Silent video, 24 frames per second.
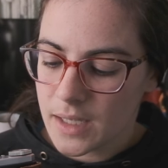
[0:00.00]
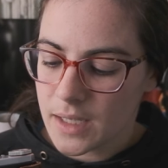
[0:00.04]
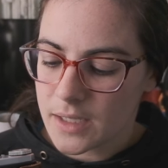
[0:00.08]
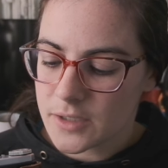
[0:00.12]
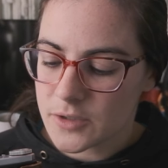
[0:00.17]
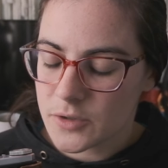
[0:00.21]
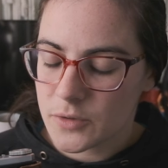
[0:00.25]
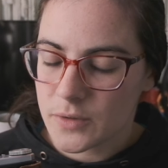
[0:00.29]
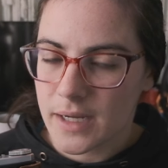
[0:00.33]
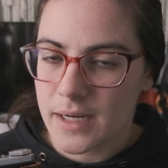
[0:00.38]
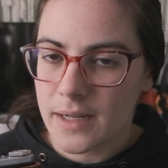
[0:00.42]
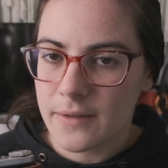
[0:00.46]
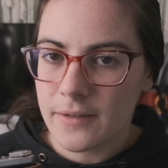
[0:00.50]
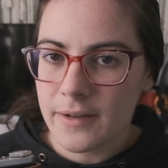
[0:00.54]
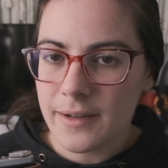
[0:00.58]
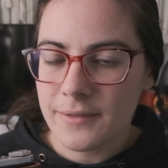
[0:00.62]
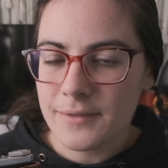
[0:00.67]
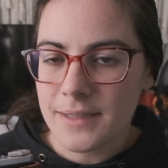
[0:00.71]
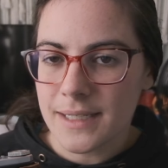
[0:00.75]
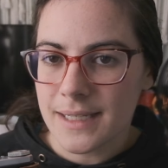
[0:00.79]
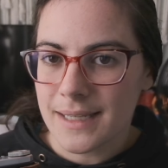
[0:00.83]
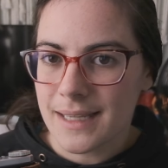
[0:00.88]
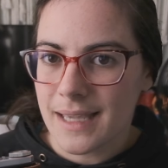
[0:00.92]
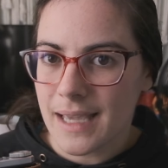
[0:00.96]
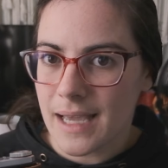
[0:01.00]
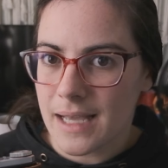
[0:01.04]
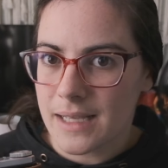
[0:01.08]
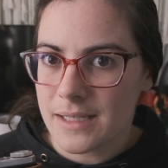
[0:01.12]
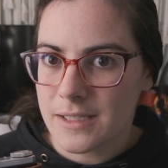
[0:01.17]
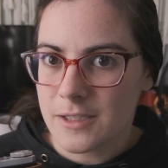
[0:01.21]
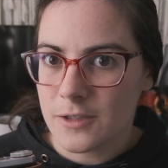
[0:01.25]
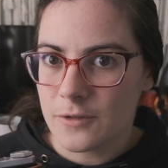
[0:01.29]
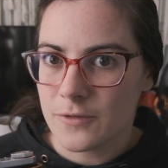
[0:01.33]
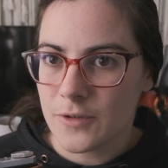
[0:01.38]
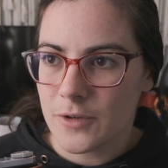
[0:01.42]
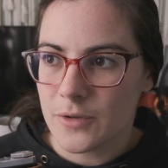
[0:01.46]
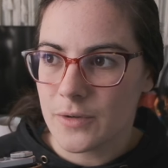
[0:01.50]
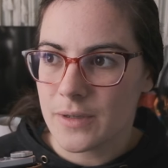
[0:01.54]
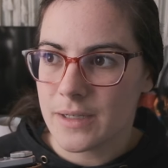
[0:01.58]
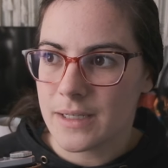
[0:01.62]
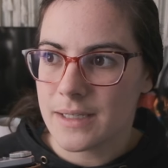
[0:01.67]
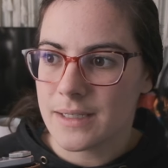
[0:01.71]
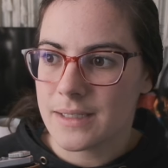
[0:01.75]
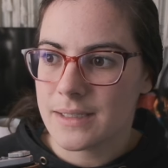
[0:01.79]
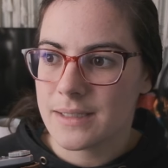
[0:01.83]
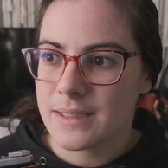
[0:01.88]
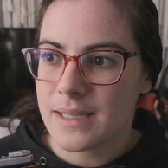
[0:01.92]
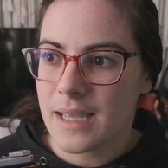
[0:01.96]
So you kind of have to guess the
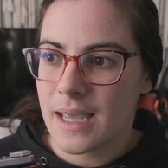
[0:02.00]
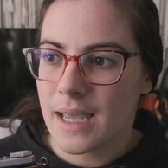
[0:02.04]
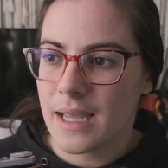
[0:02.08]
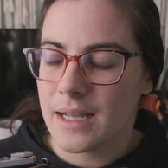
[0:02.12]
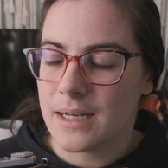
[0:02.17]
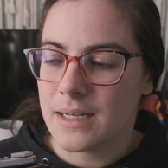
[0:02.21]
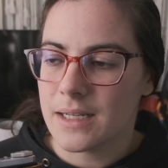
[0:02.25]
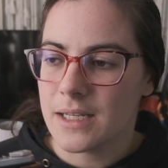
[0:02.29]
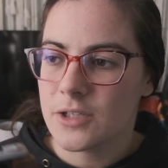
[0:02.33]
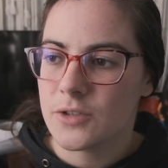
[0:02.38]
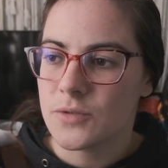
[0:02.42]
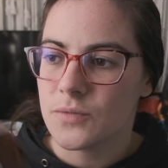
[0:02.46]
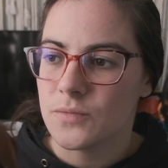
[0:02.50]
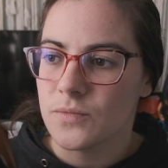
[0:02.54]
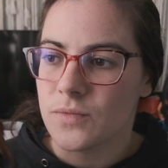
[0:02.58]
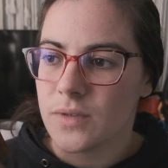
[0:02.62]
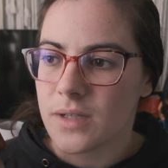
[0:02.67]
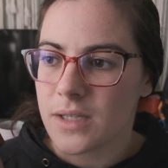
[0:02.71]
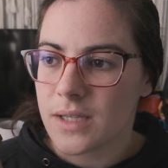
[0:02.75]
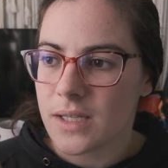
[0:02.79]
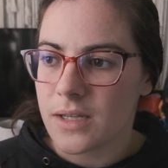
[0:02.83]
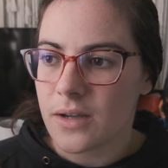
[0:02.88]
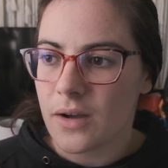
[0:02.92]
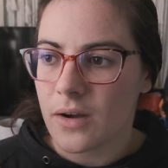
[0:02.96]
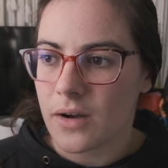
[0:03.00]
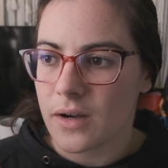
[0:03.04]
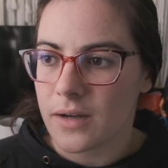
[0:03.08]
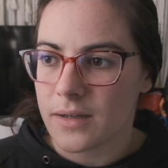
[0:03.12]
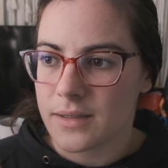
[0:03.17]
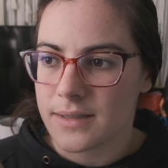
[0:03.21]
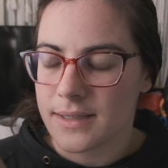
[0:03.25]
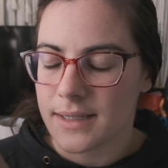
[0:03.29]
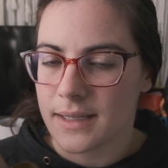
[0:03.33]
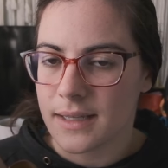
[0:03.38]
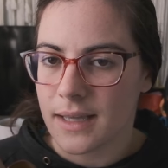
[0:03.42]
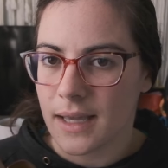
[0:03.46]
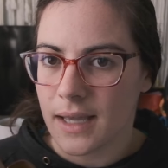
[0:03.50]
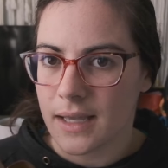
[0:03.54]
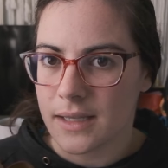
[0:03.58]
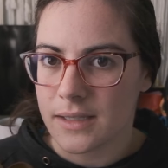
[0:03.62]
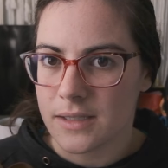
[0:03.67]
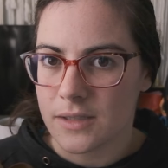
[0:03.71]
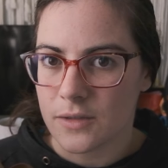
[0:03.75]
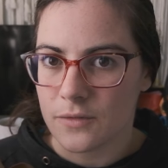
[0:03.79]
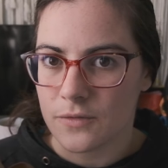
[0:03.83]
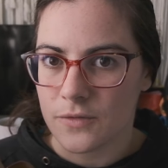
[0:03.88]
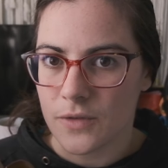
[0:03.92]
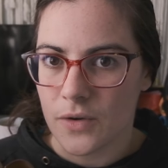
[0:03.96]
focus, and it's really hard to
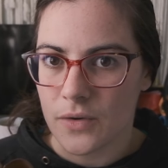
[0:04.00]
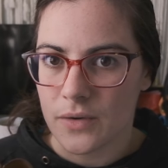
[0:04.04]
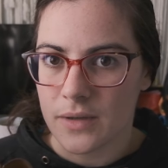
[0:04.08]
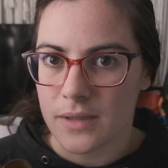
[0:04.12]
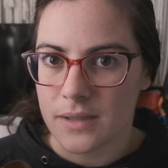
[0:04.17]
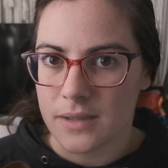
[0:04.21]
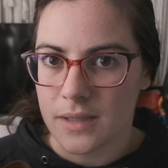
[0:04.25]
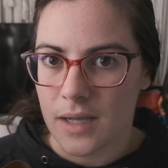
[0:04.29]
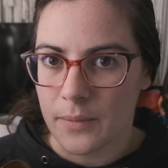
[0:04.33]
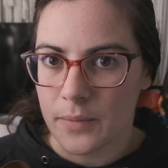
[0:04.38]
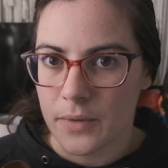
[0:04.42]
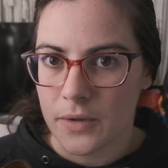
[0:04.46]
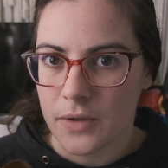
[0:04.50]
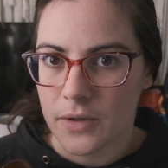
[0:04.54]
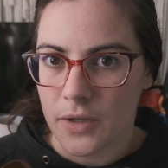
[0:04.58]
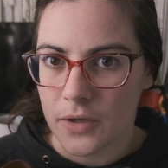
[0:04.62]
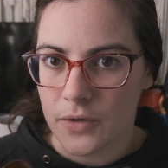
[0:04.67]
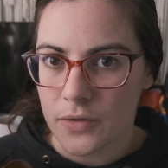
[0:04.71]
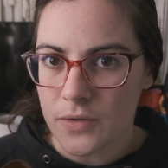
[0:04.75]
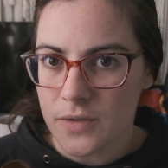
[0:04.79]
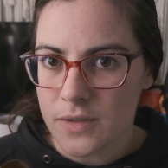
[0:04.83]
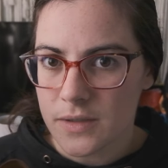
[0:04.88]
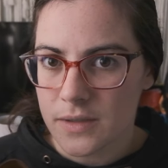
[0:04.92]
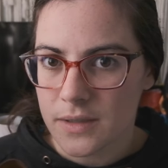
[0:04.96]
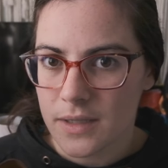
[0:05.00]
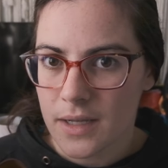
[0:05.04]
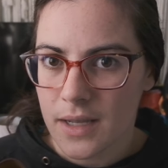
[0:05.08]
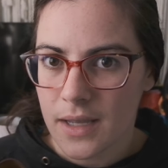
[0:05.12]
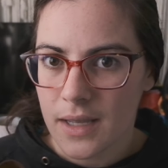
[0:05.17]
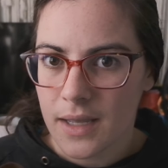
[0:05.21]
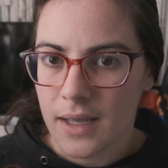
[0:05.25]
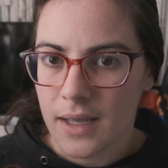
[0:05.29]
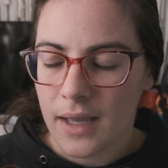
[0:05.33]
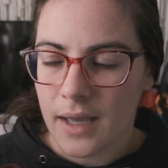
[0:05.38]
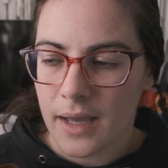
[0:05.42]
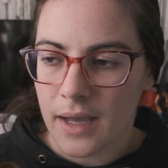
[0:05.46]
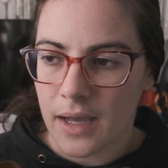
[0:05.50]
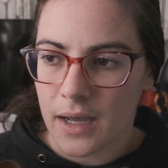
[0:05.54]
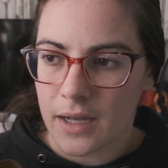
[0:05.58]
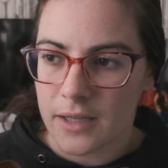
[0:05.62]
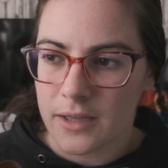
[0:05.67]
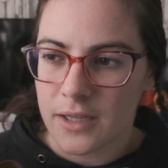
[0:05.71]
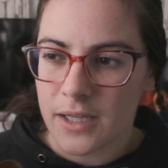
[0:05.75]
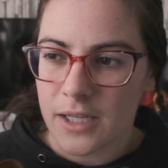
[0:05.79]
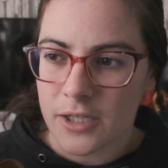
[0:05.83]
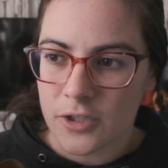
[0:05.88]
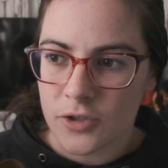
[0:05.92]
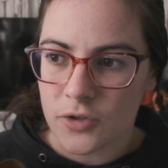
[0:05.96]
guess the focus up close uh,
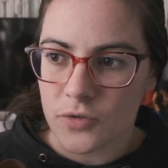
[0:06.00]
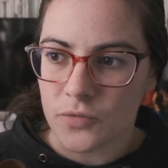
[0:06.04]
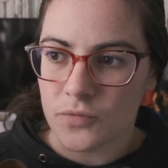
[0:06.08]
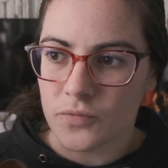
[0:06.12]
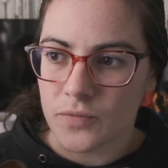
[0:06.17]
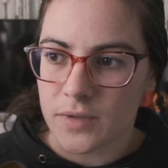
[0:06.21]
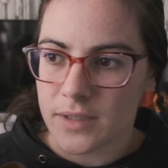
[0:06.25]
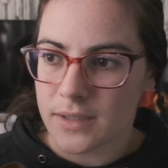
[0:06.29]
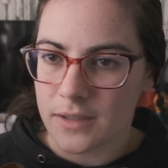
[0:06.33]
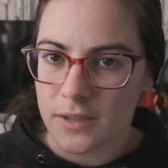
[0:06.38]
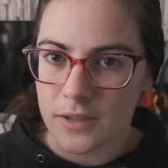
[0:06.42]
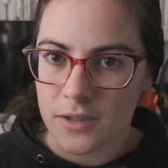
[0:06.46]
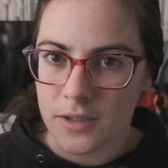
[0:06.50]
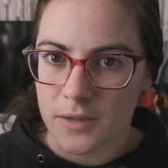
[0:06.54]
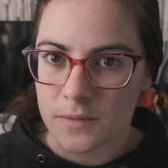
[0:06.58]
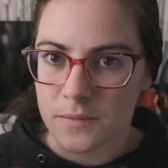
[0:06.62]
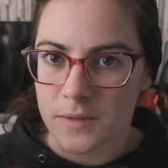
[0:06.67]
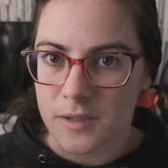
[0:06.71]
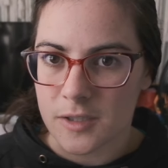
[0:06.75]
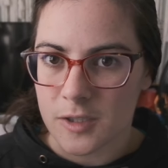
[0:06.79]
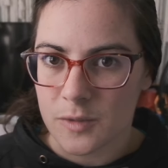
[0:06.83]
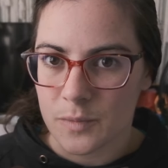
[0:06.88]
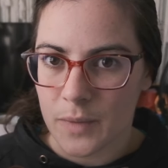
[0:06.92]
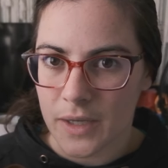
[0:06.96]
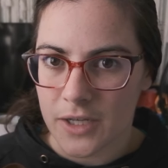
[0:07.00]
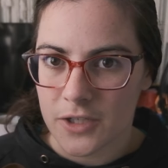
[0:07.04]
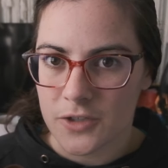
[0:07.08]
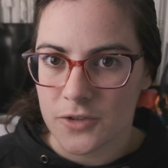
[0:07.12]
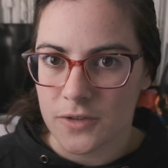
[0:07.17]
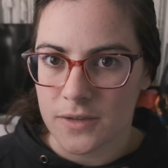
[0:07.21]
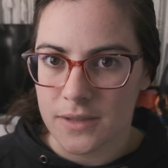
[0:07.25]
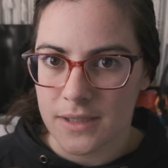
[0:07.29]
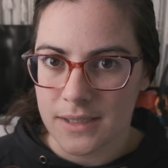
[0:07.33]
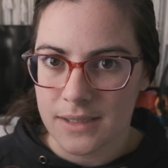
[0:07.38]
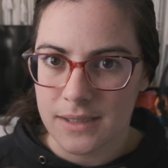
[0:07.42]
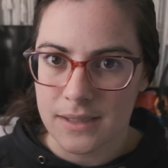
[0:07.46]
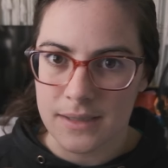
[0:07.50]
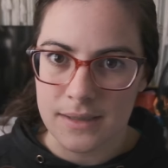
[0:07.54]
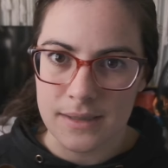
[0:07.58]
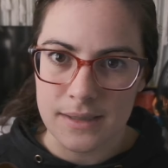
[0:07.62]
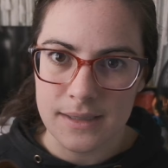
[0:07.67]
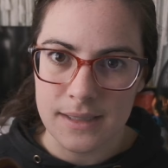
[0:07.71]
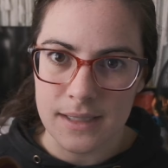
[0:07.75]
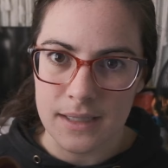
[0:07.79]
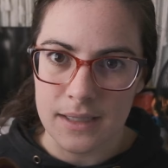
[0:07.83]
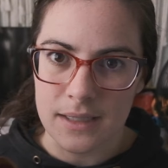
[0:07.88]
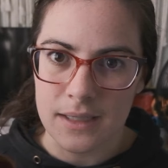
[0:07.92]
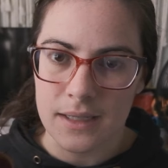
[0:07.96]
unless you're really good with spatial
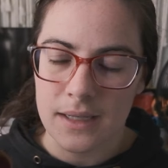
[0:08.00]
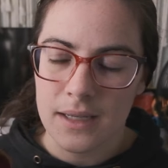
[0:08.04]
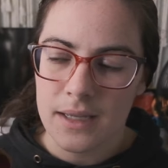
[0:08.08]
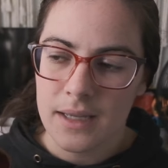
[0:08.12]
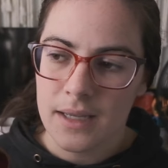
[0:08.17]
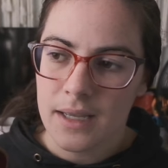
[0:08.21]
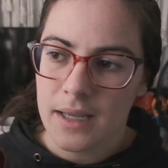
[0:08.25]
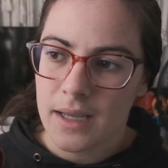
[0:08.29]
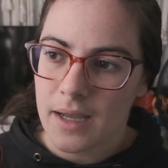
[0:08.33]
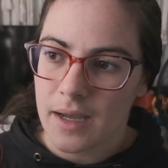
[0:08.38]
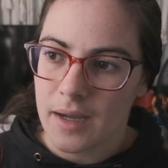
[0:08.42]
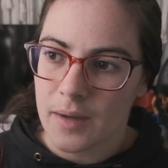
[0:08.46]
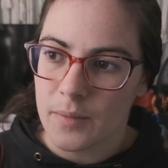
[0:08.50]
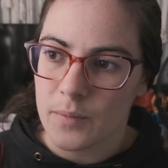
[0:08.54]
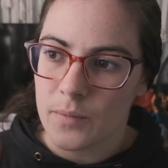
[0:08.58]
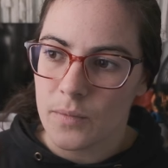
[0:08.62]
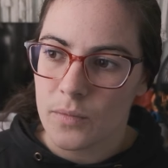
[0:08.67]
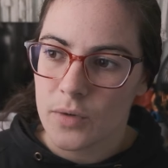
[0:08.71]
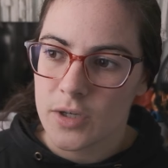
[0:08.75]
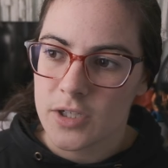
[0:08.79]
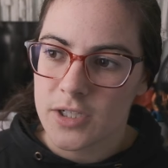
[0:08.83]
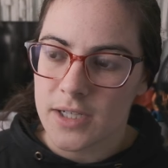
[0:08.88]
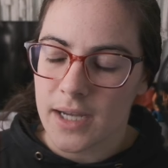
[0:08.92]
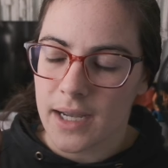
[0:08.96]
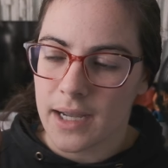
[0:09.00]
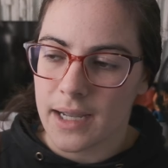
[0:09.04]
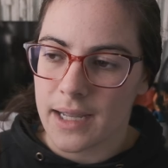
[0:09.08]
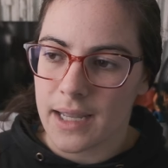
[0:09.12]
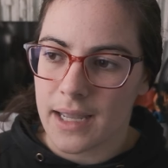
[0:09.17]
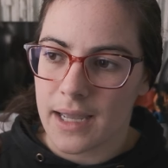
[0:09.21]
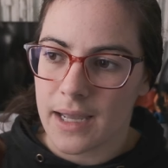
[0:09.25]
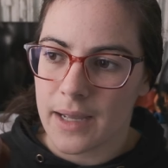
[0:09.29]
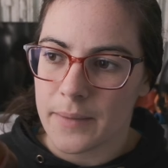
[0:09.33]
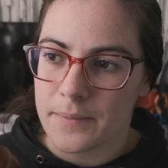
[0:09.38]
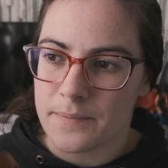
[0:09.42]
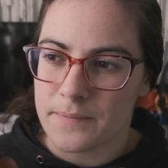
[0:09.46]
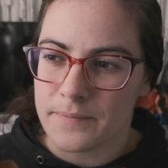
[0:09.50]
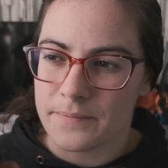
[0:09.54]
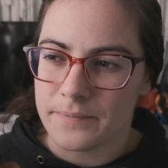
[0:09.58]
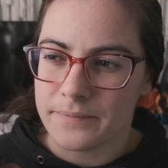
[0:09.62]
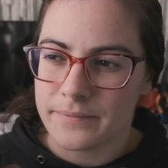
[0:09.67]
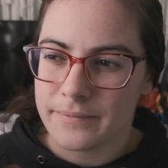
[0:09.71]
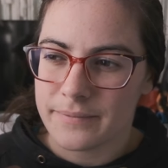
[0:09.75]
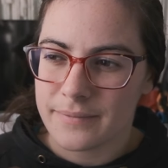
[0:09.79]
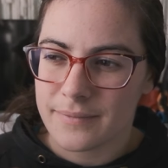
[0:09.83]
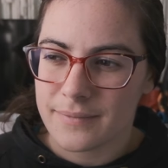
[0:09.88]
distancing, um, which I am